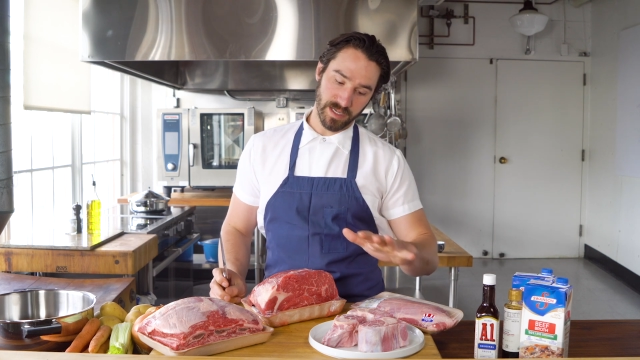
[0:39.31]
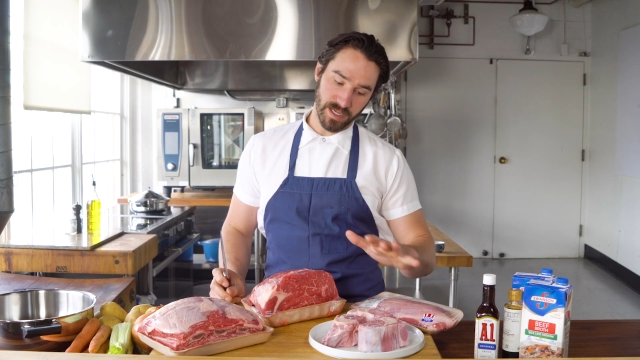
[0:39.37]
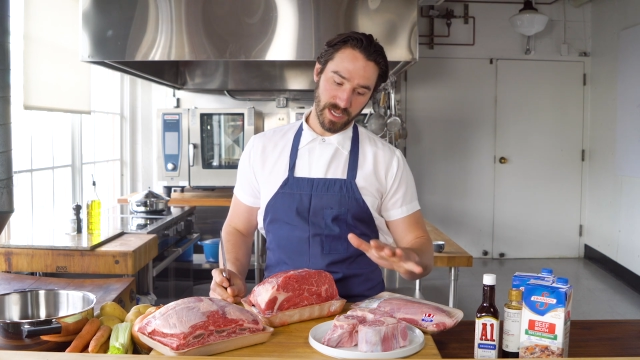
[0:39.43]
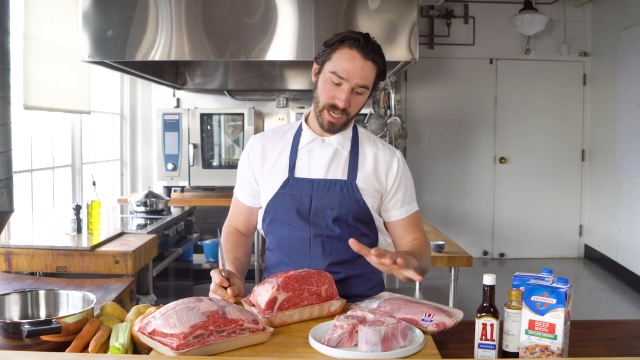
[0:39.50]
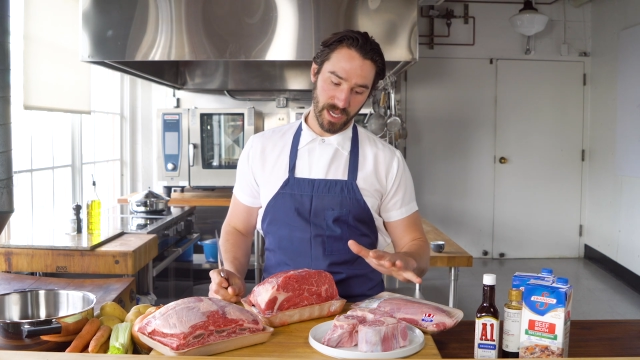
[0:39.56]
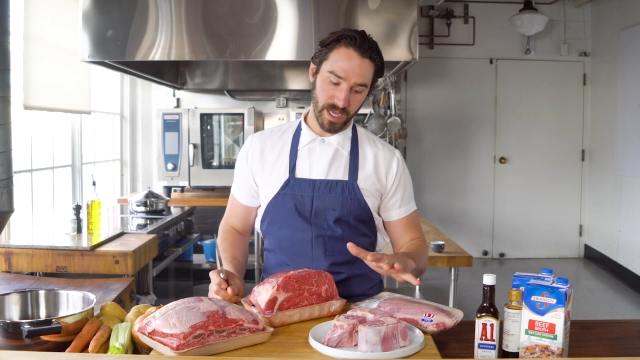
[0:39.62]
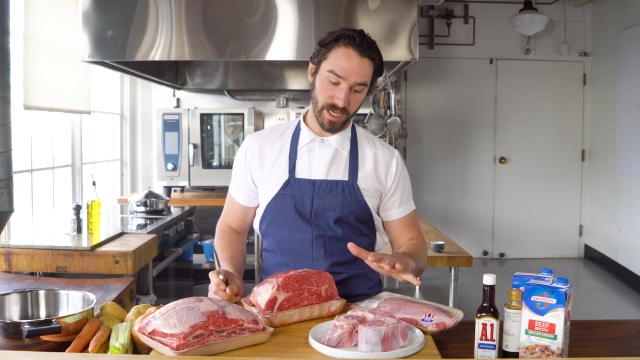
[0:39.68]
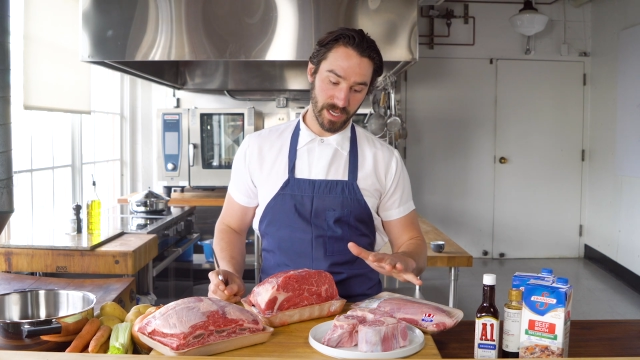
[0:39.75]

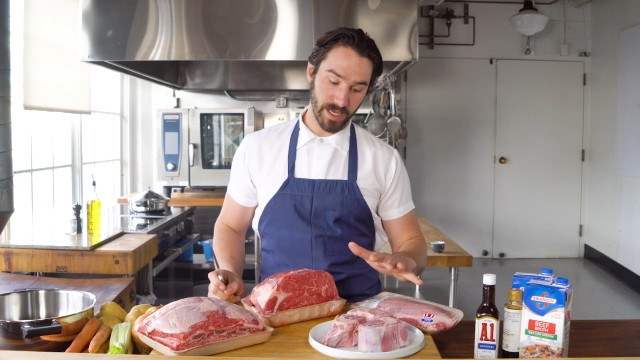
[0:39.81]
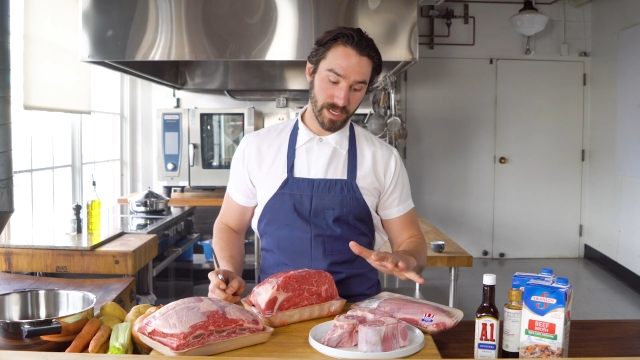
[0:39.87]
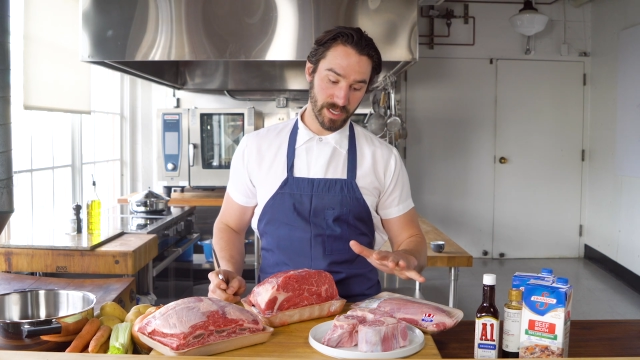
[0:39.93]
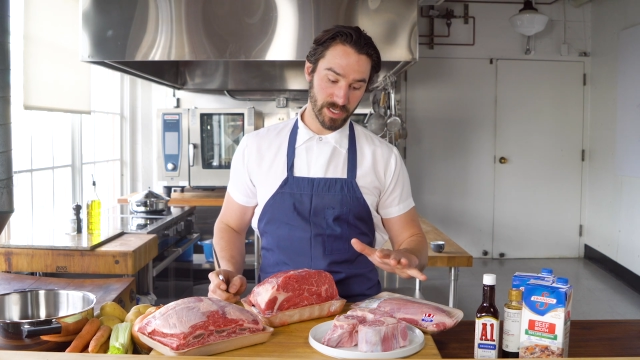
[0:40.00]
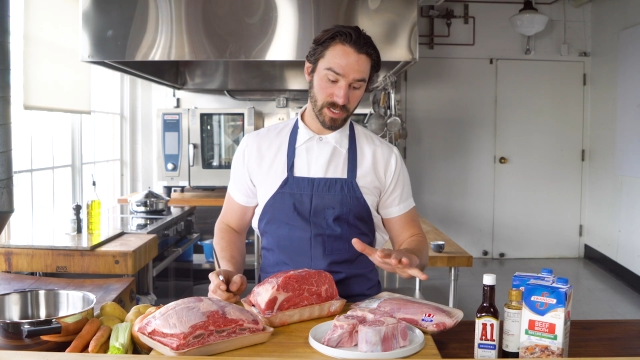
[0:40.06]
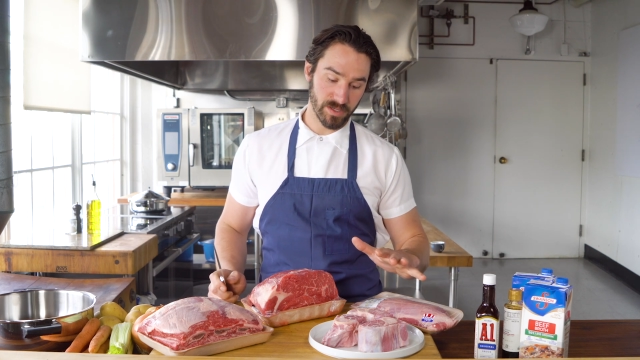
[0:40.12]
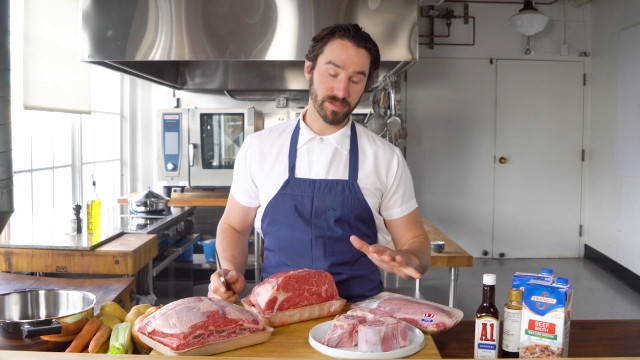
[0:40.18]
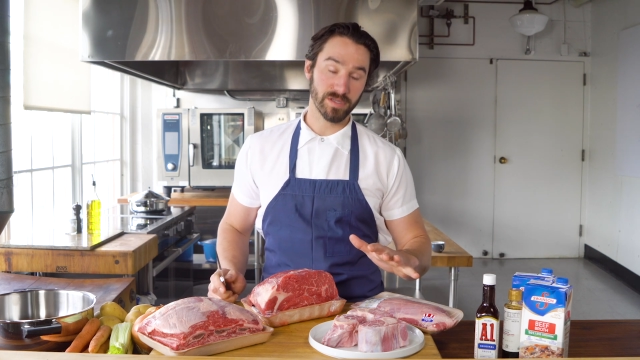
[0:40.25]
uh,
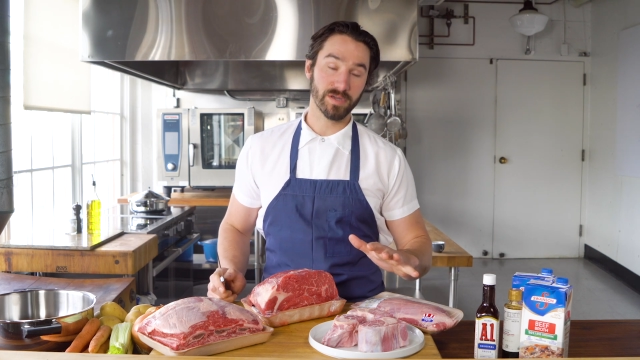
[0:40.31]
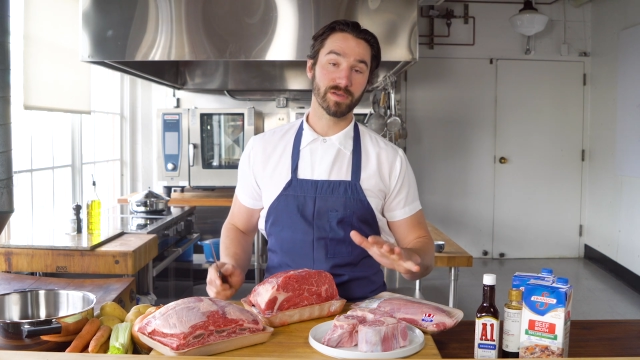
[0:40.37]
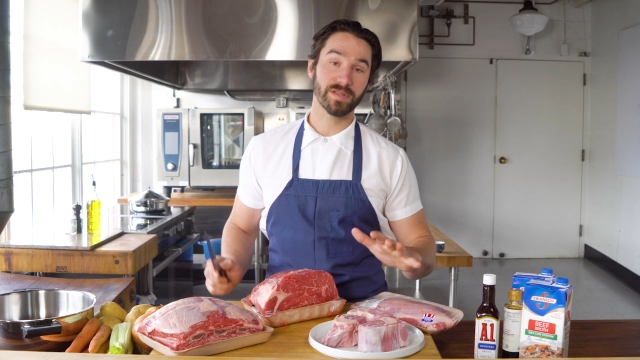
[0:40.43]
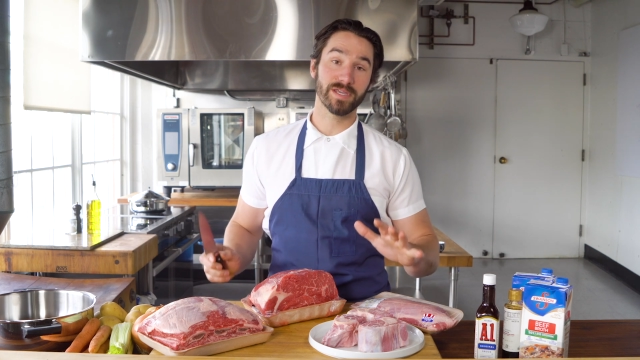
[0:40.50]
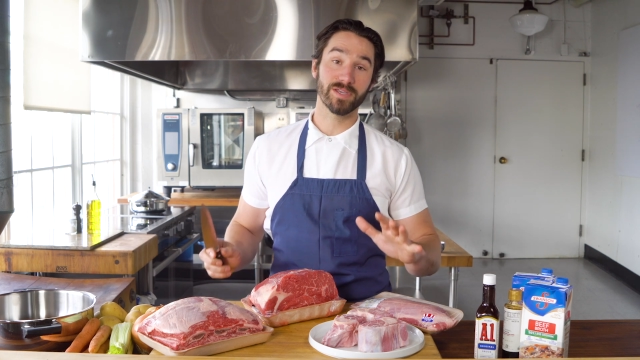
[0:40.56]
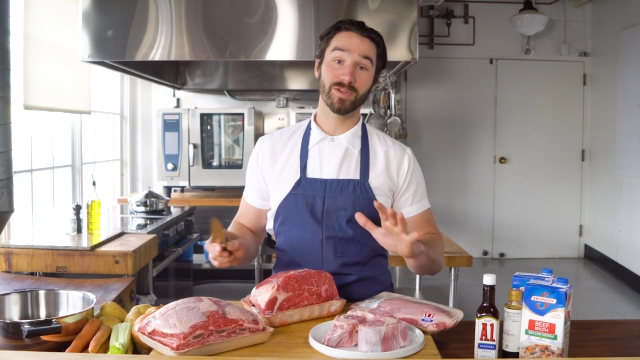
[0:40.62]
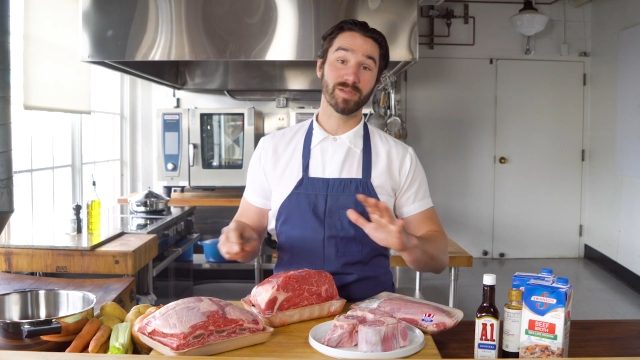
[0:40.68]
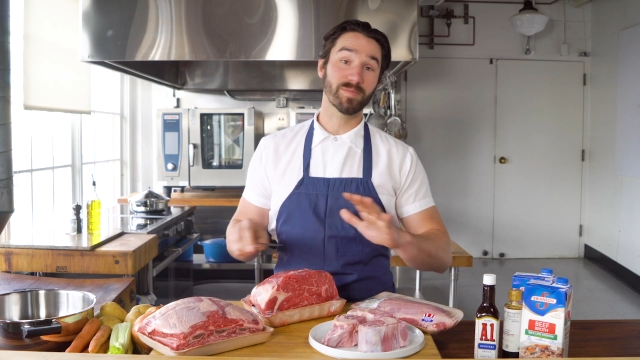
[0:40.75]
you'll know
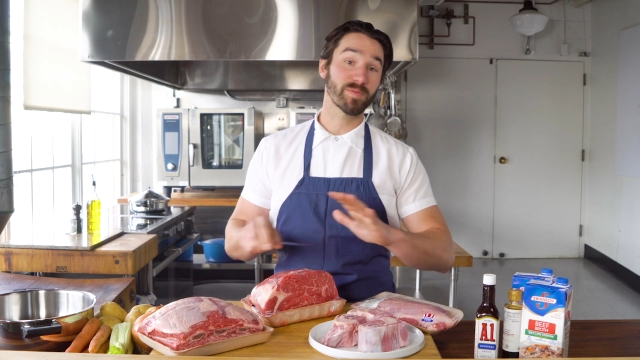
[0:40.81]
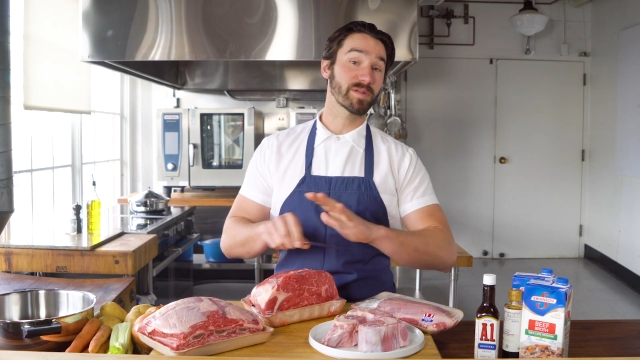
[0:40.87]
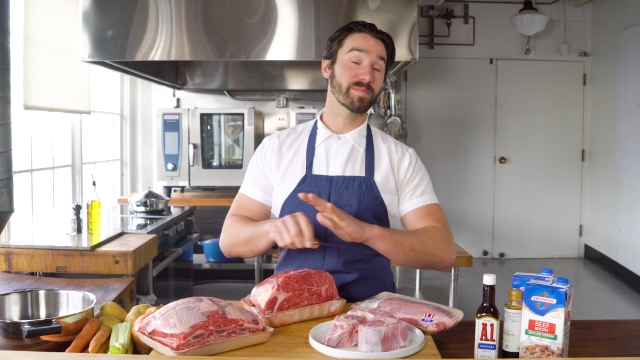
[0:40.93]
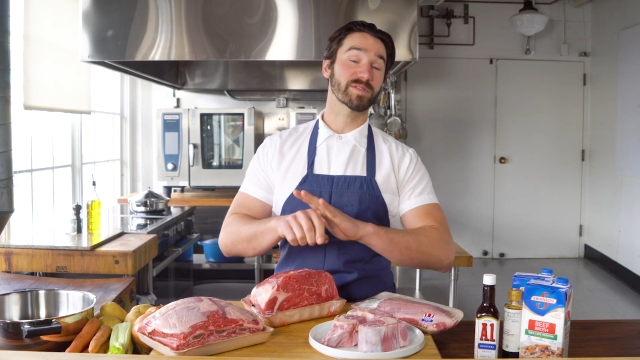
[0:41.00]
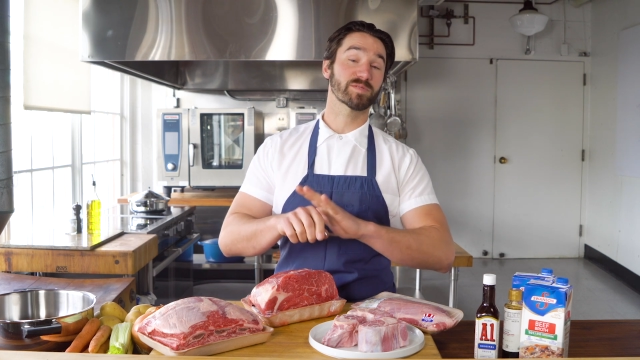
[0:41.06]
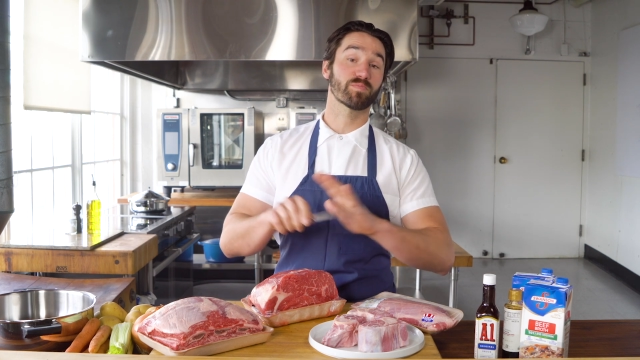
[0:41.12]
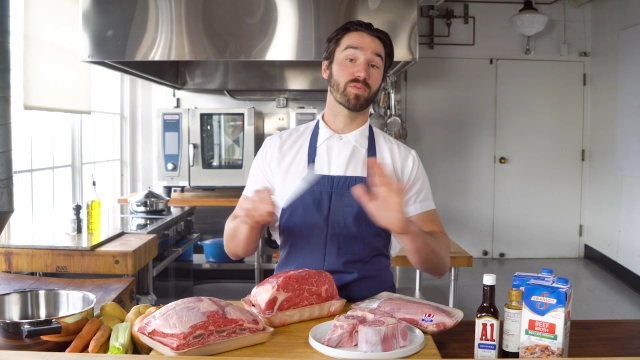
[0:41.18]
that you can pretty much